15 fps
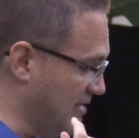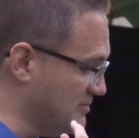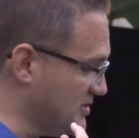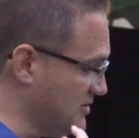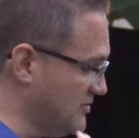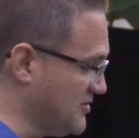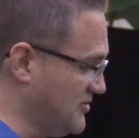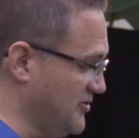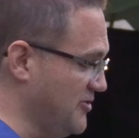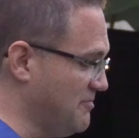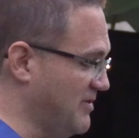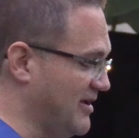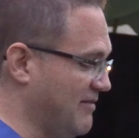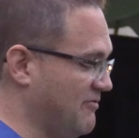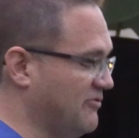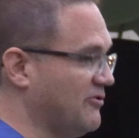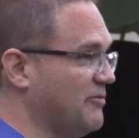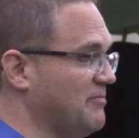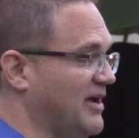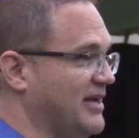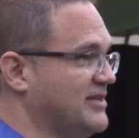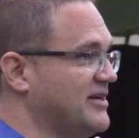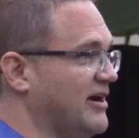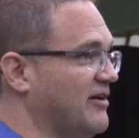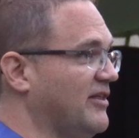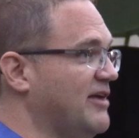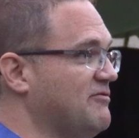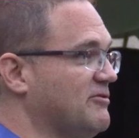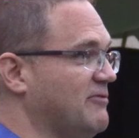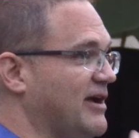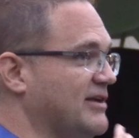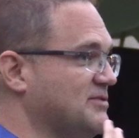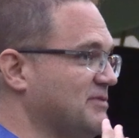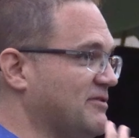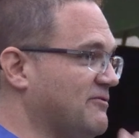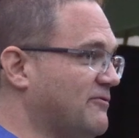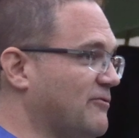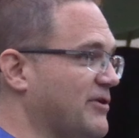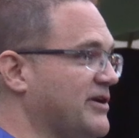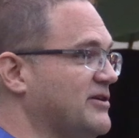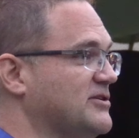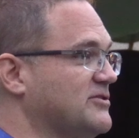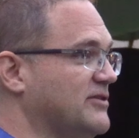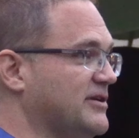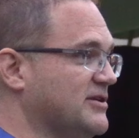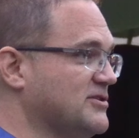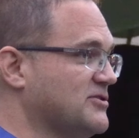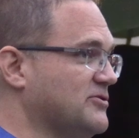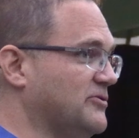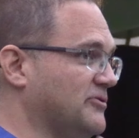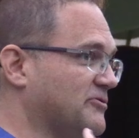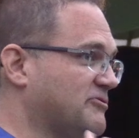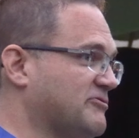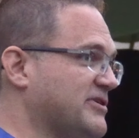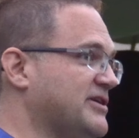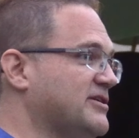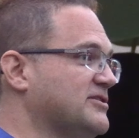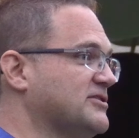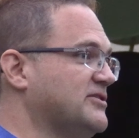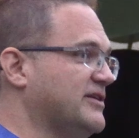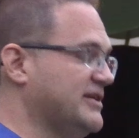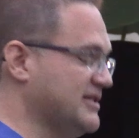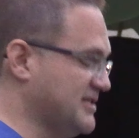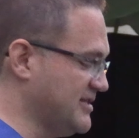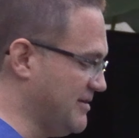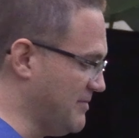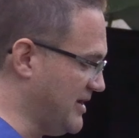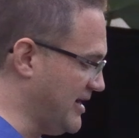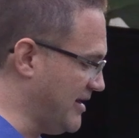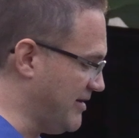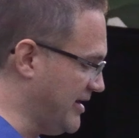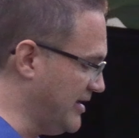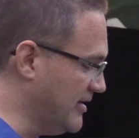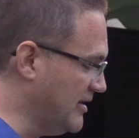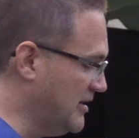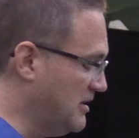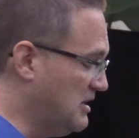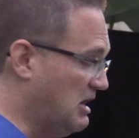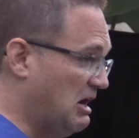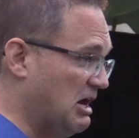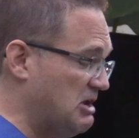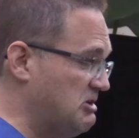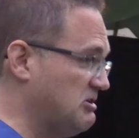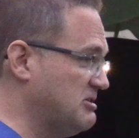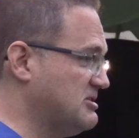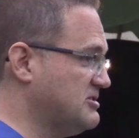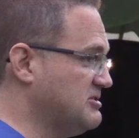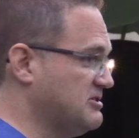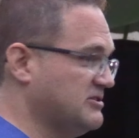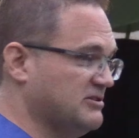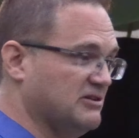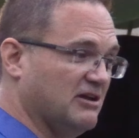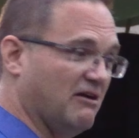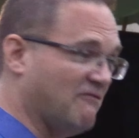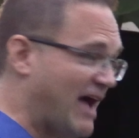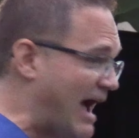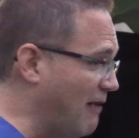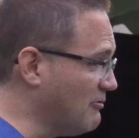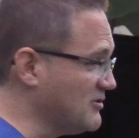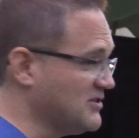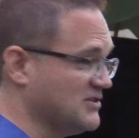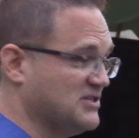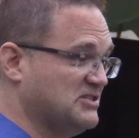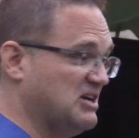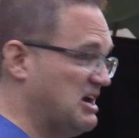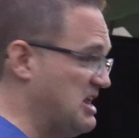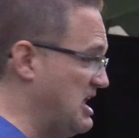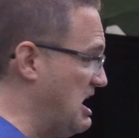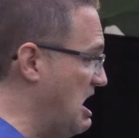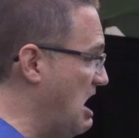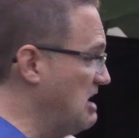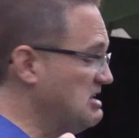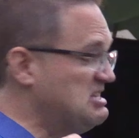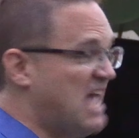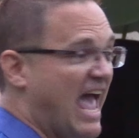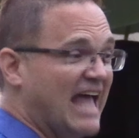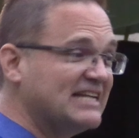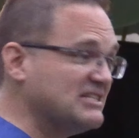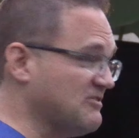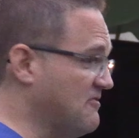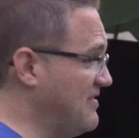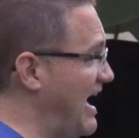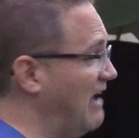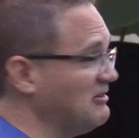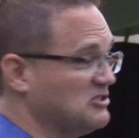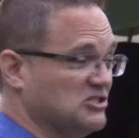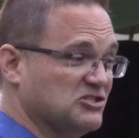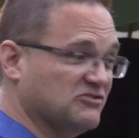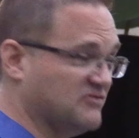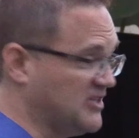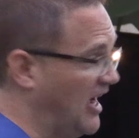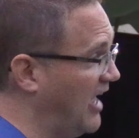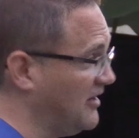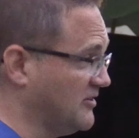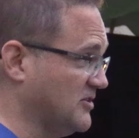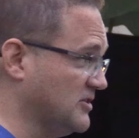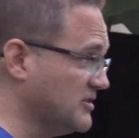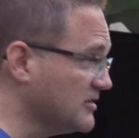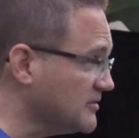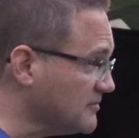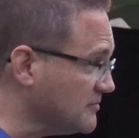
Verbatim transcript: I'm so stupid. I've thrown my entire life away. I spent four years going to school, three years going to seminary, hundreds of hours of study, tens of thousands of dollars.